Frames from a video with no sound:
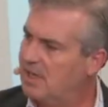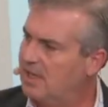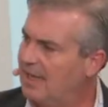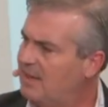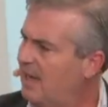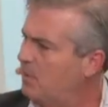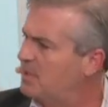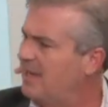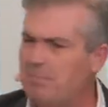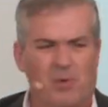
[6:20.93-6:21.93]
there was
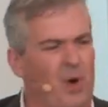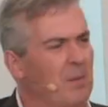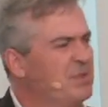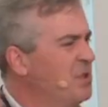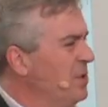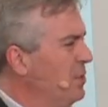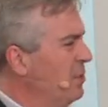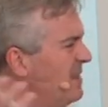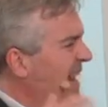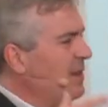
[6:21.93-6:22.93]
an impromptu
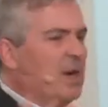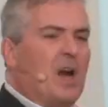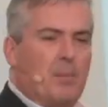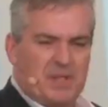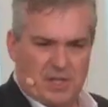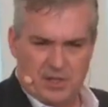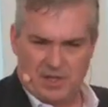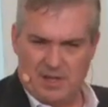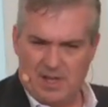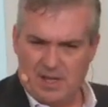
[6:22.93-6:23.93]
talent competition
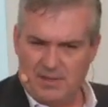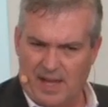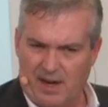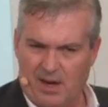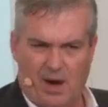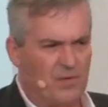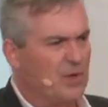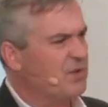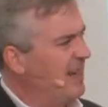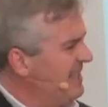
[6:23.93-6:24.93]
that our
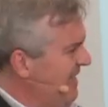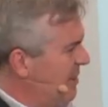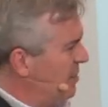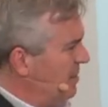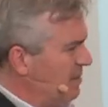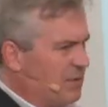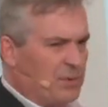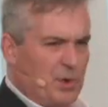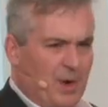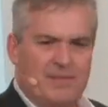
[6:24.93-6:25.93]
first grade teacher
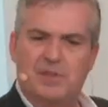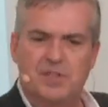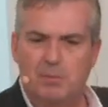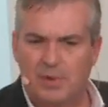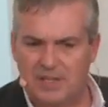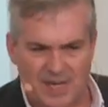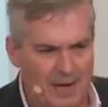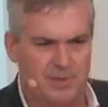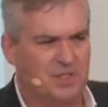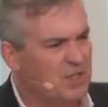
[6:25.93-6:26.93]
threw, and for some reason I
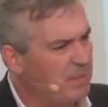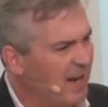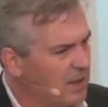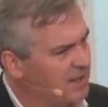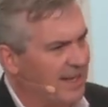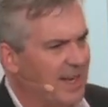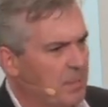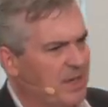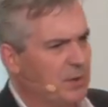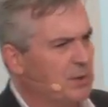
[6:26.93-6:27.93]
was inspired to get up
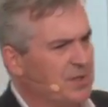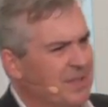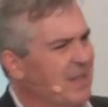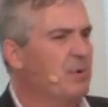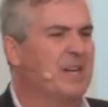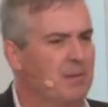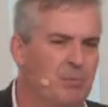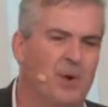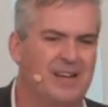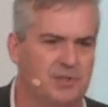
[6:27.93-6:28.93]
and do celebrity
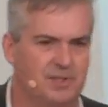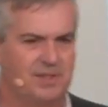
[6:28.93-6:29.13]
impressions, if you